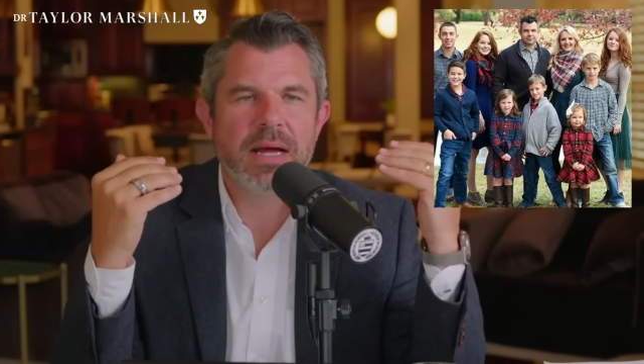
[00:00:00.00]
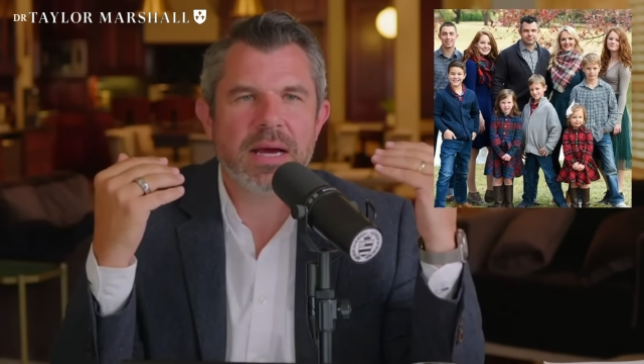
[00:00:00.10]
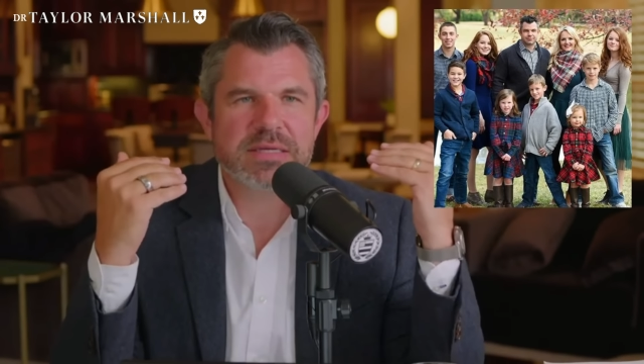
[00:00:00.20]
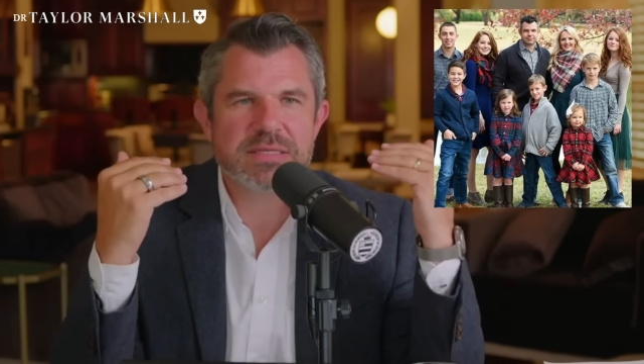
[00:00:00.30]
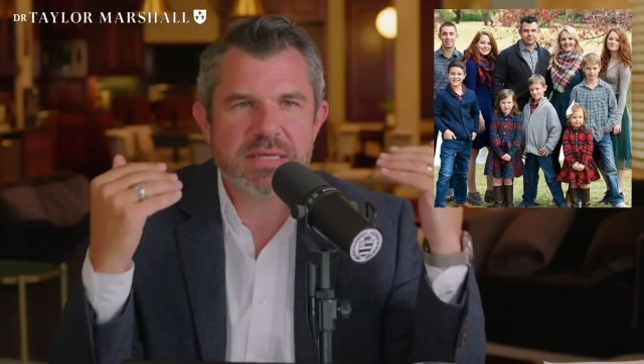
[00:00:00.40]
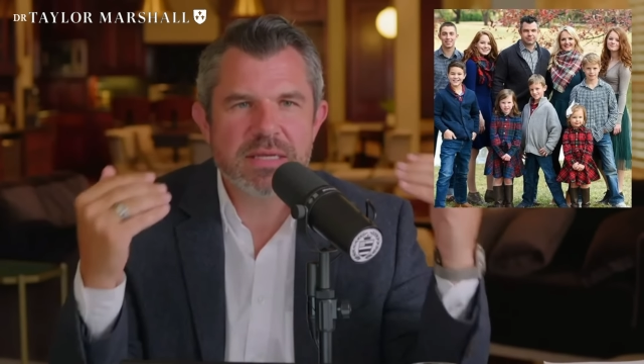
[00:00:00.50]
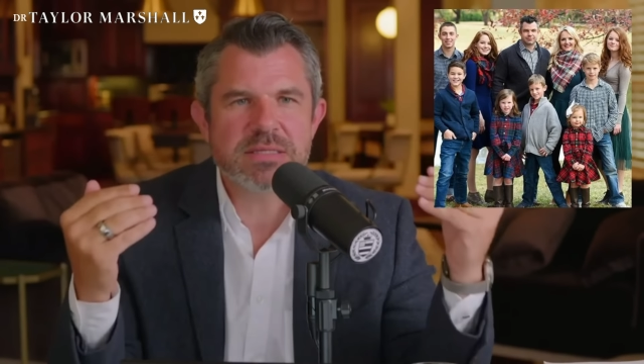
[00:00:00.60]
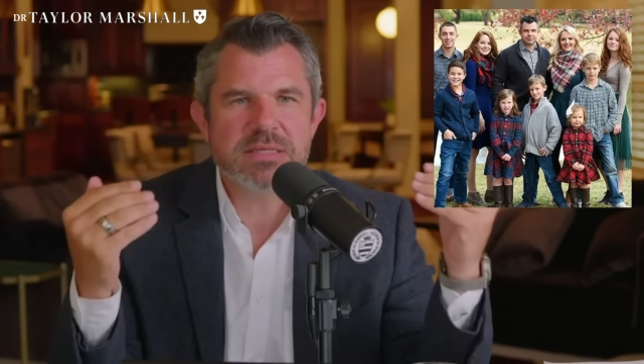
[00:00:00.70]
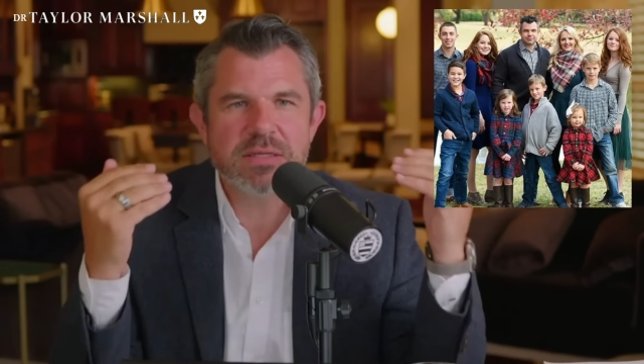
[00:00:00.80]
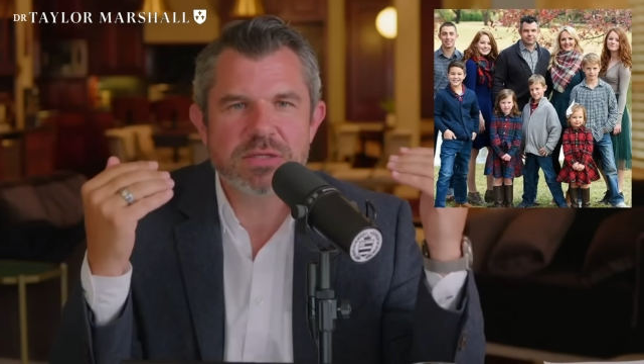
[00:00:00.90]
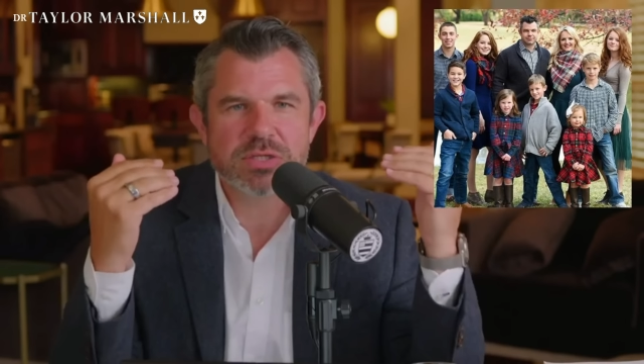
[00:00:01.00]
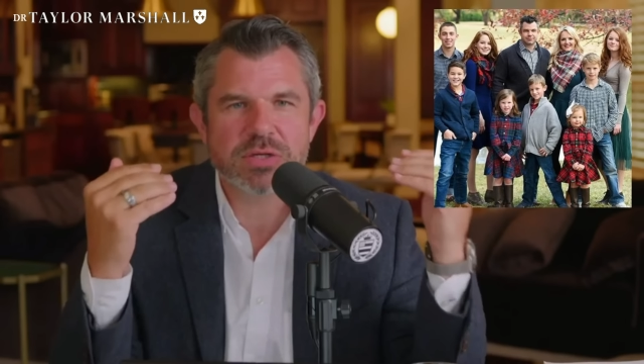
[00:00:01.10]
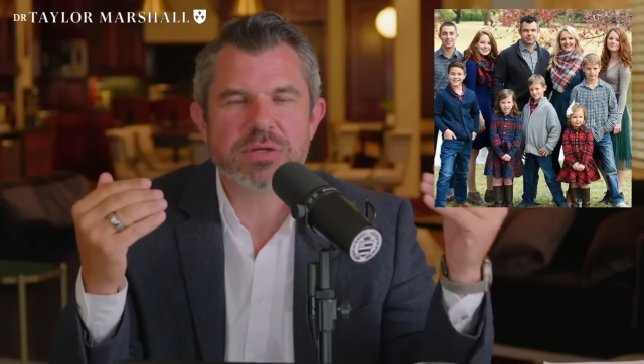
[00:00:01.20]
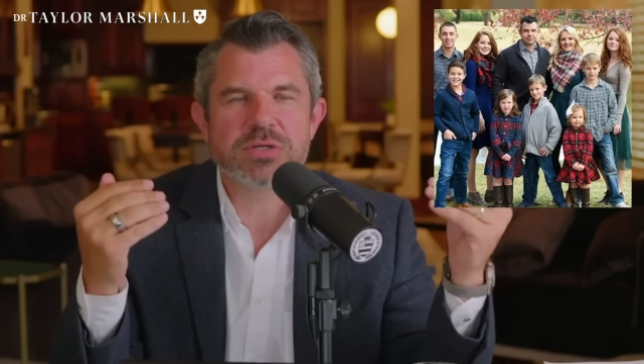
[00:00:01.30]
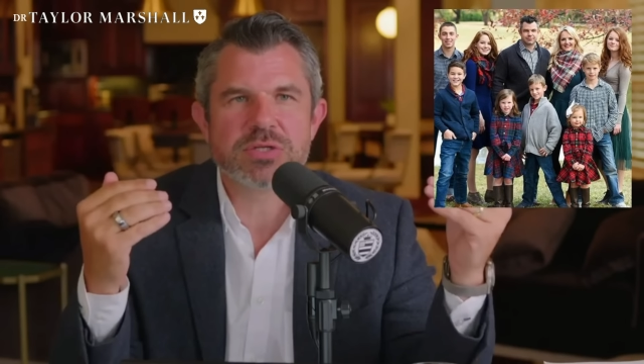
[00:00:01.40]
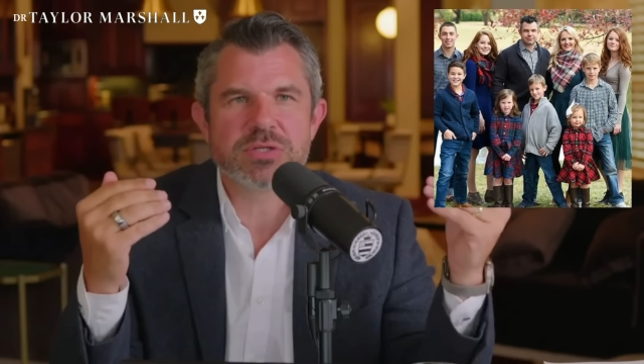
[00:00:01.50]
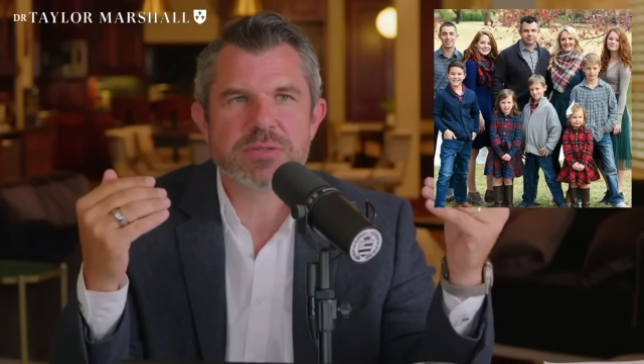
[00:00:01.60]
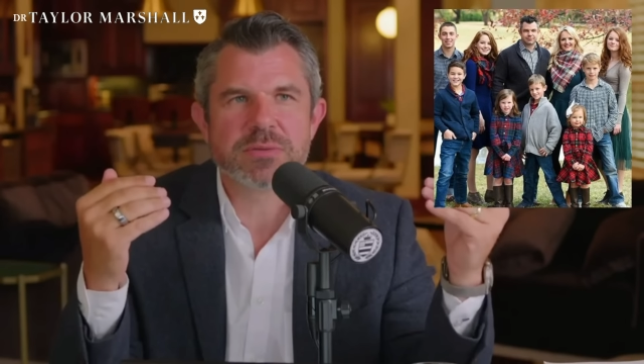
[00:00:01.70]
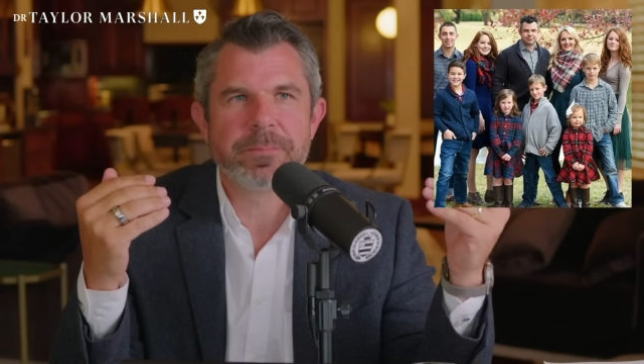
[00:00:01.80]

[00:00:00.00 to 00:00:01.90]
I sense in the church